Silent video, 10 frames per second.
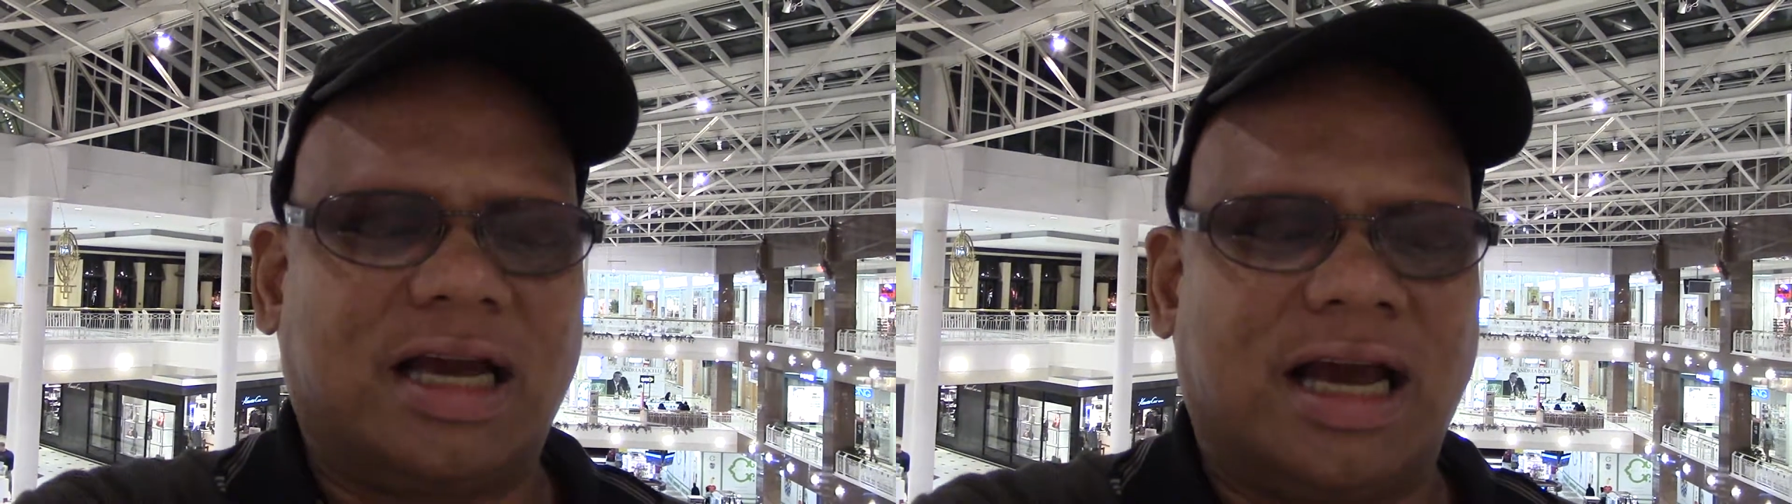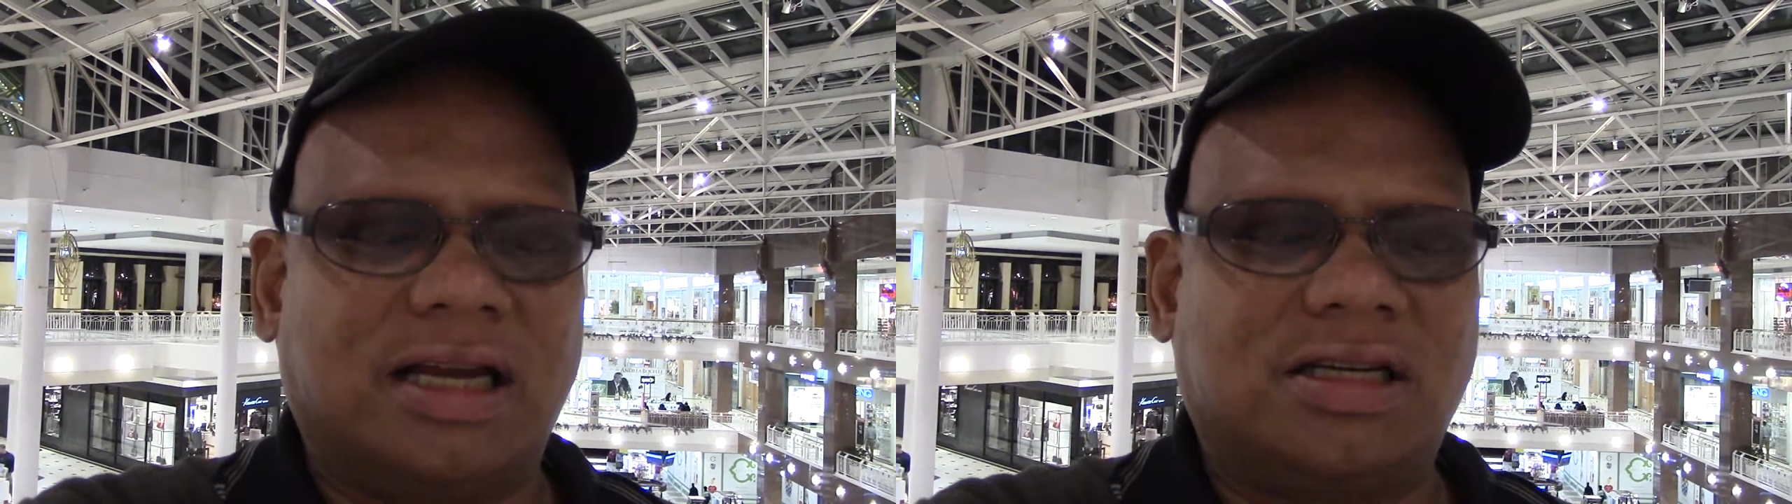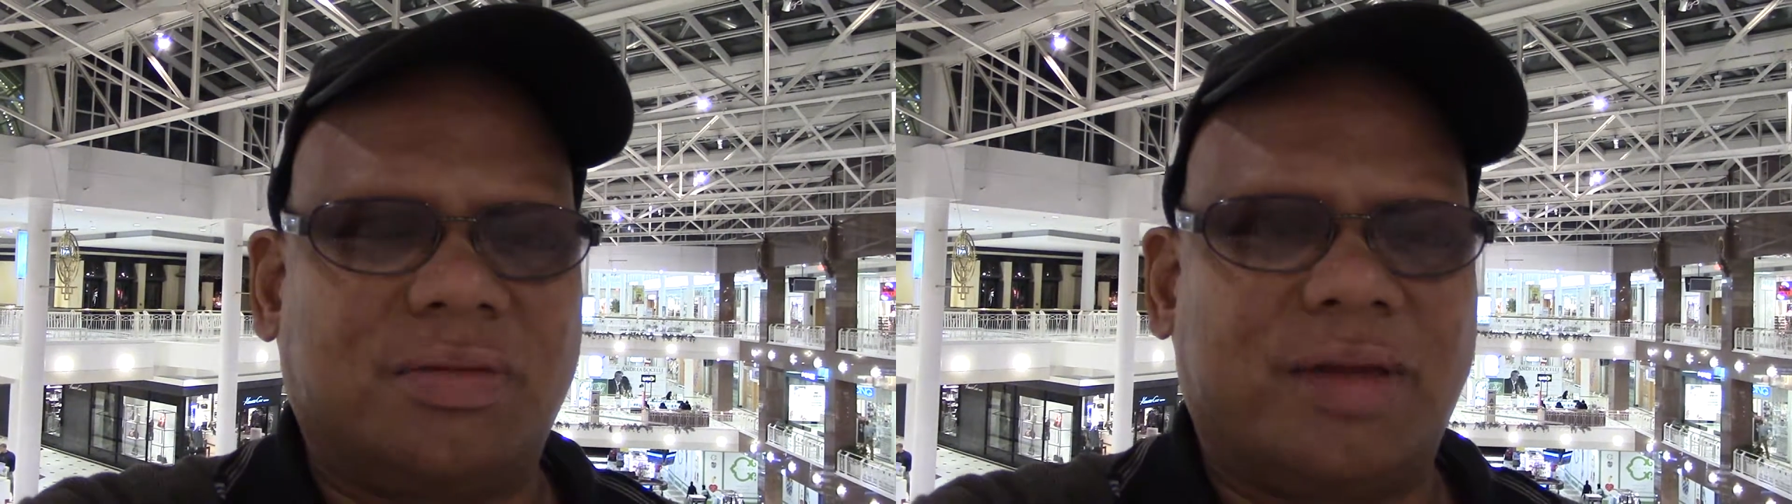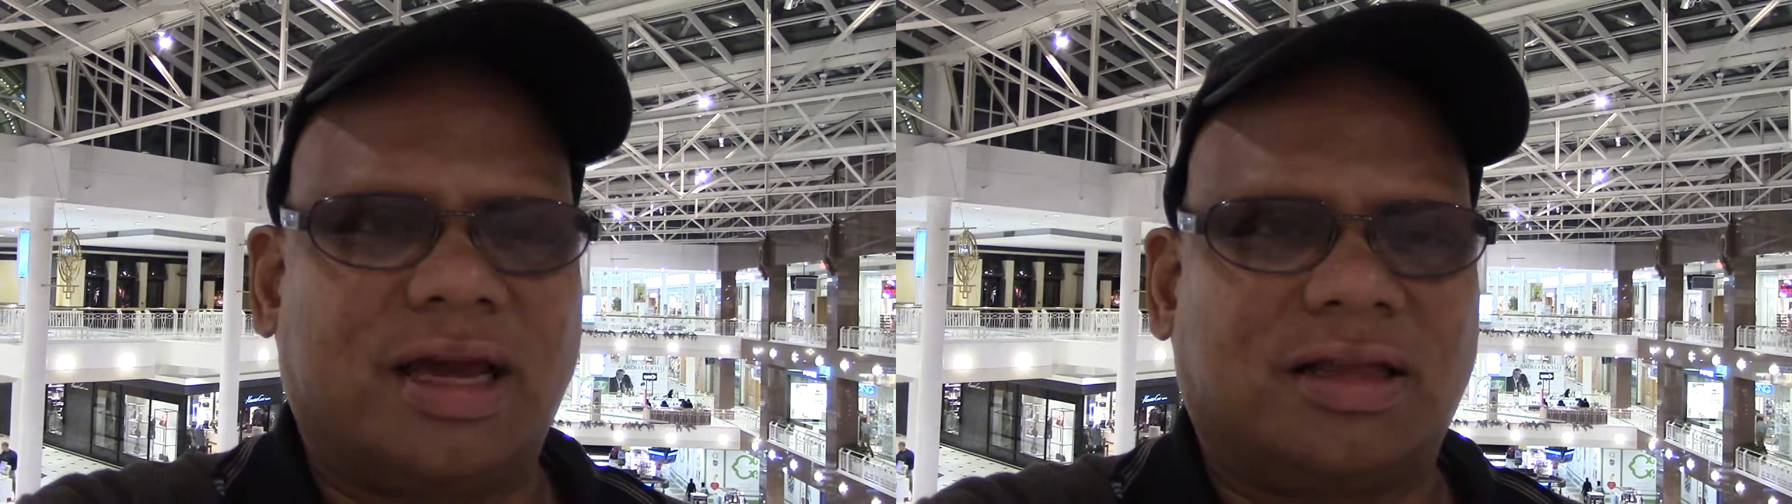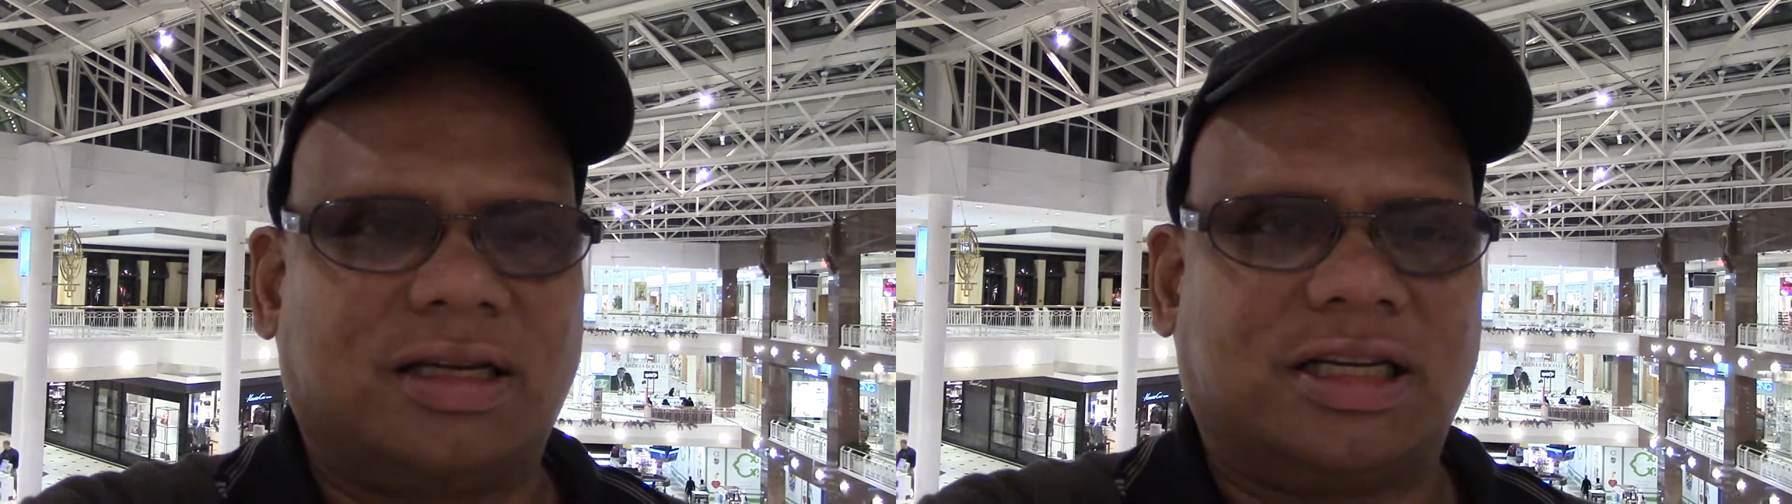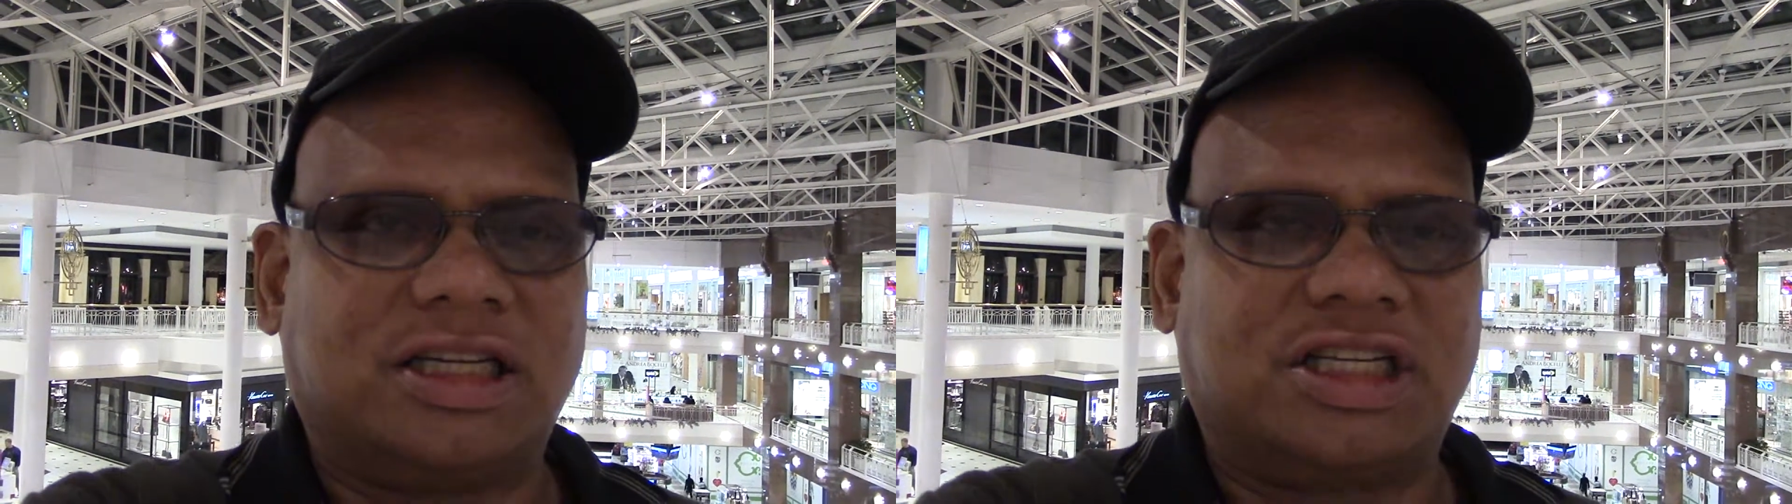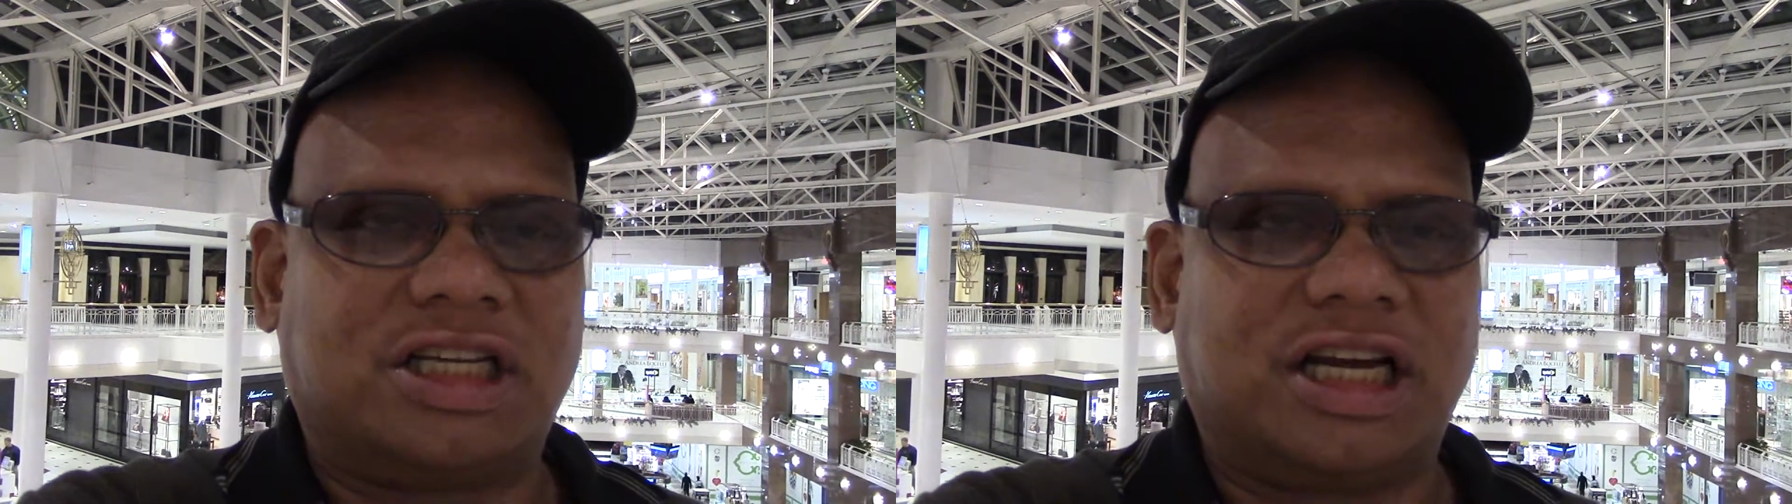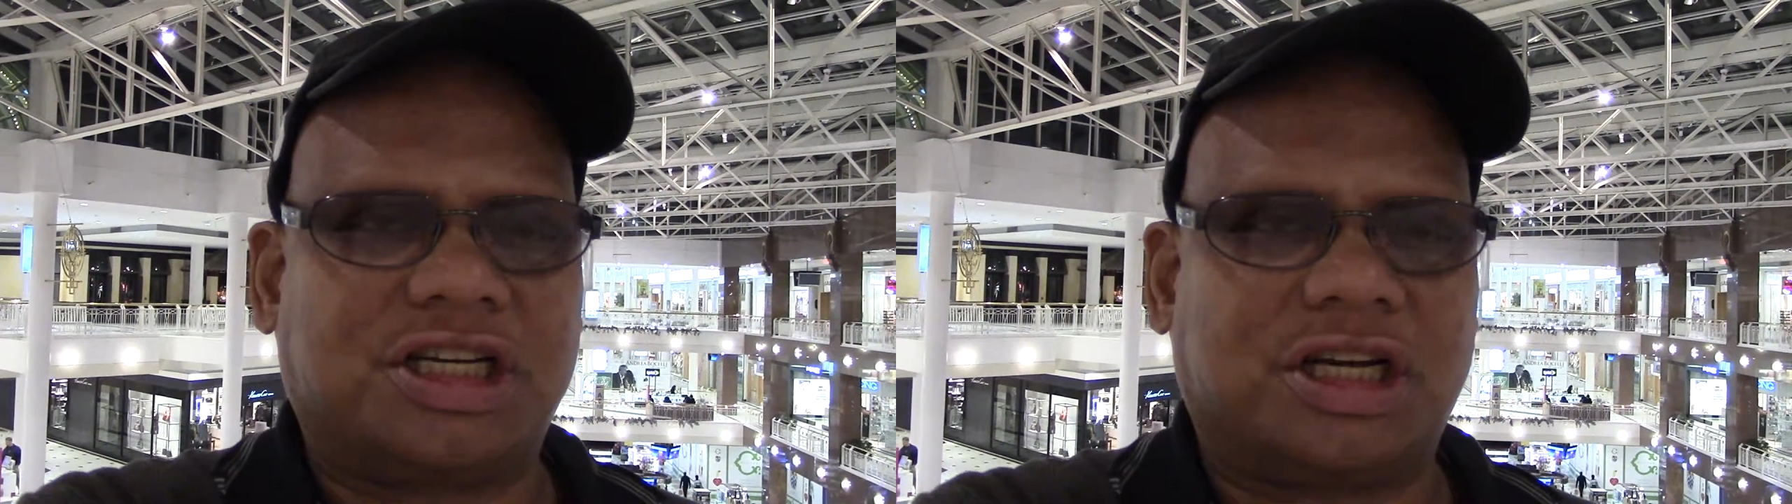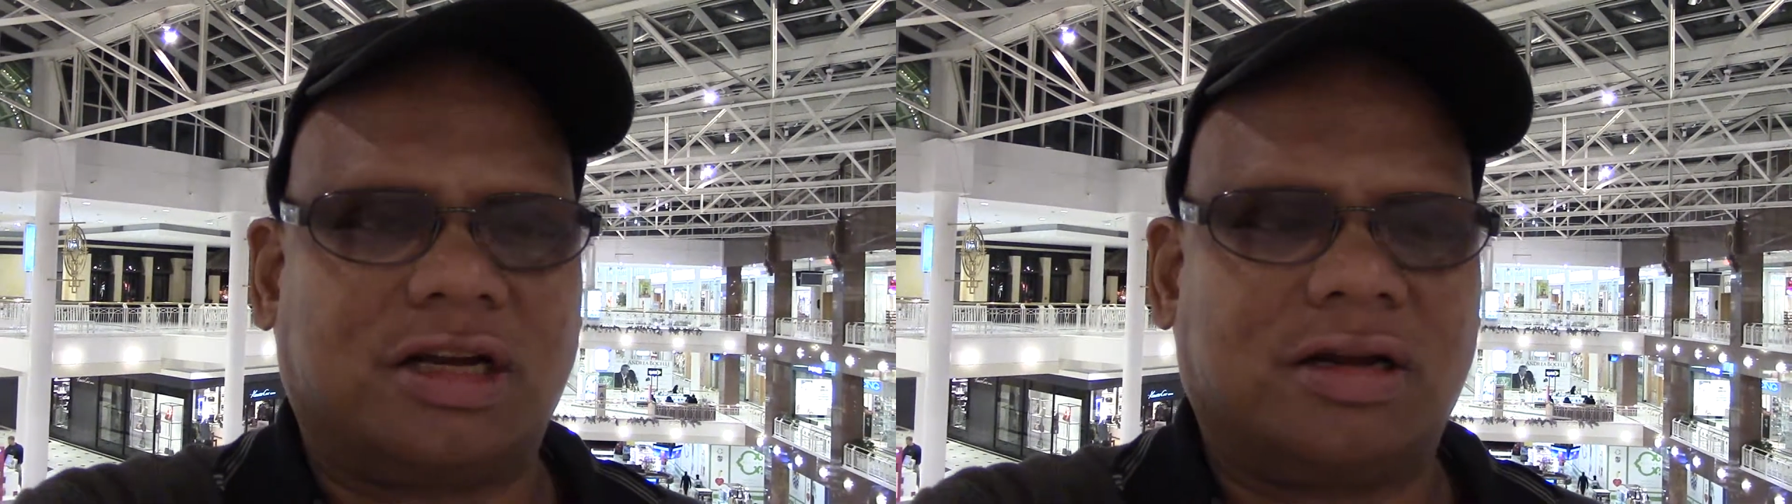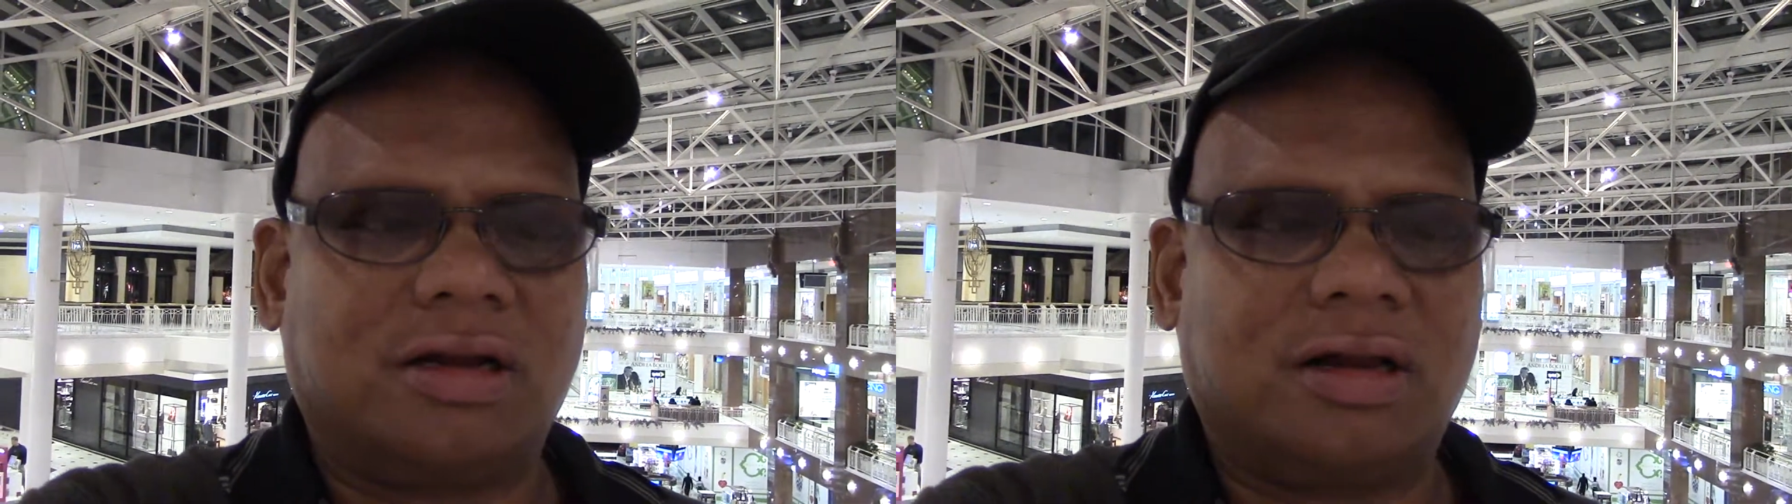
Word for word: and to make the decision